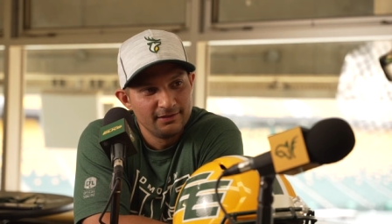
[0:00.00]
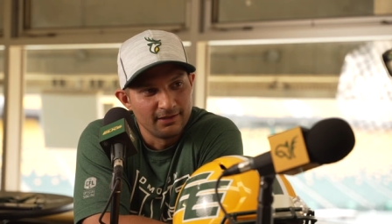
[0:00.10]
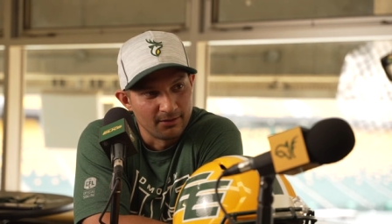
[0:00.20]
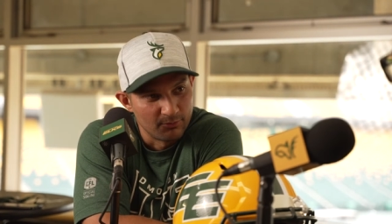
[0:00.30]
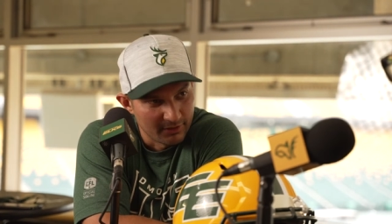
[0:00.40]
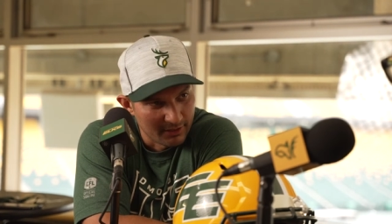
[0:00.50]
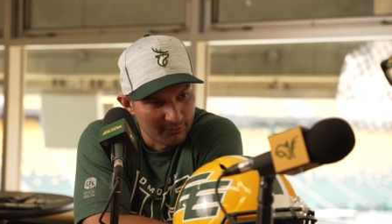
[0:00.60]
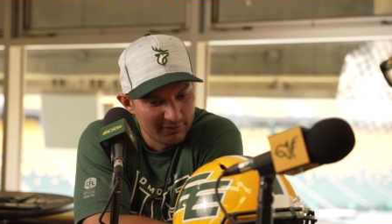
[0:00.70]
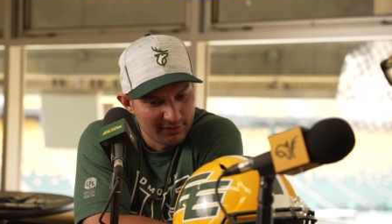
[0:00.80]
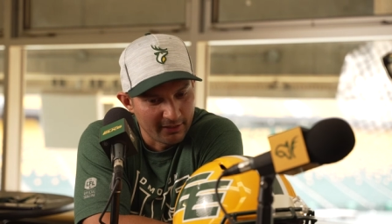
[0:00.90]
I'm with
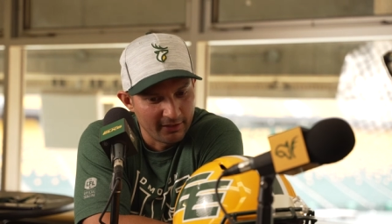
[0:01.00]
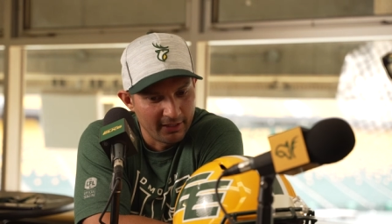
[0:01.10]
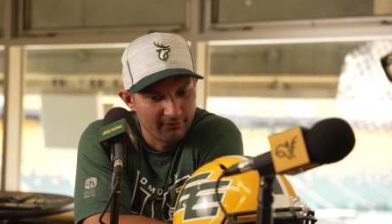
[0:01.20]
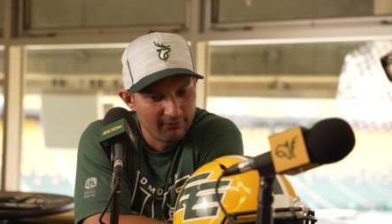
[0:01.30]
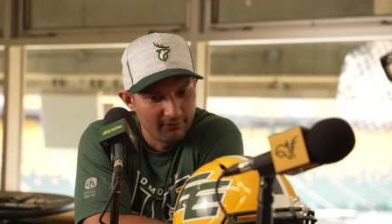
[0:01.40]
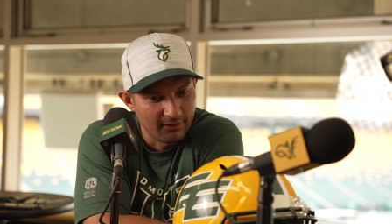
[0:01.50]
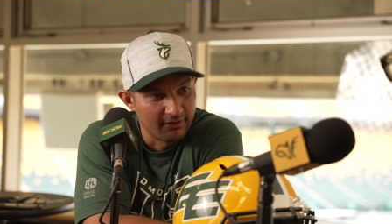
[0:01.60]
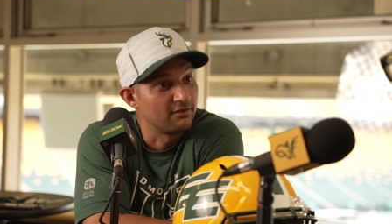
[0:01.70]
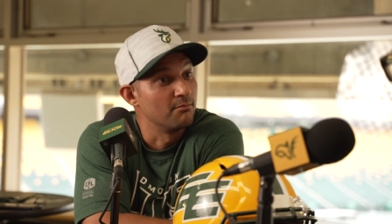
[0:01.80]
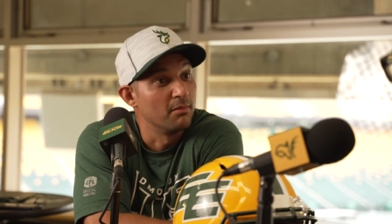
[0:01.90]
Hamilton Tiger Cats.
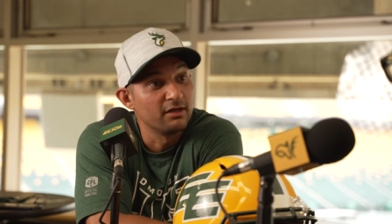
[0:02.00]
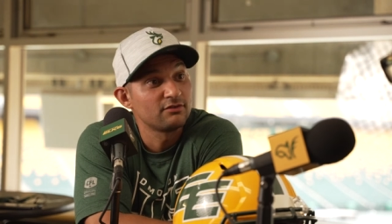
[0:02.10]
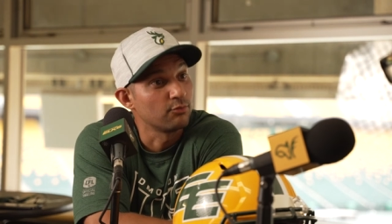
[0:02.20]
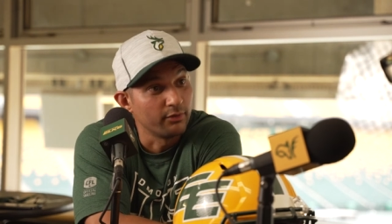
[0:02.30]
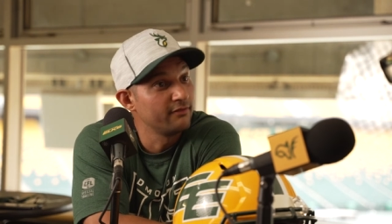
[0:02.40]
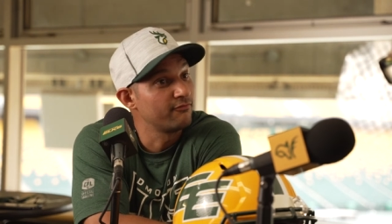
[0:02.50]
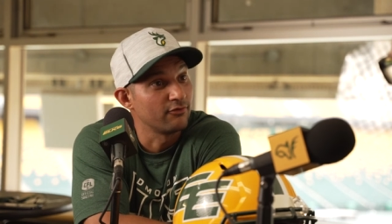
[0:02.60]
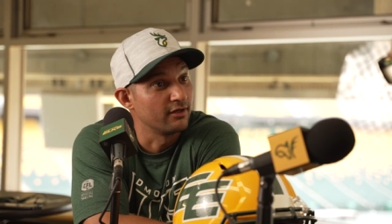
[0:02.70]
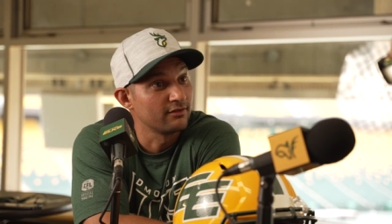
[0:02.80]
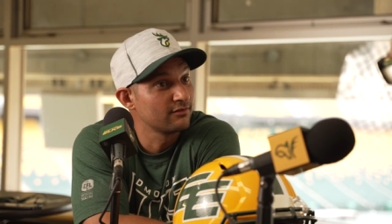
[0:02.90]
It's a must-win
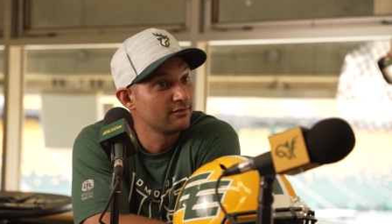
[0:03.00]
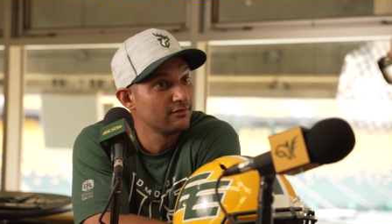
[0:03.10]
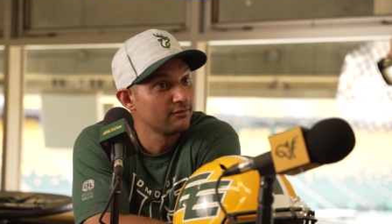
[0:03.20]
for us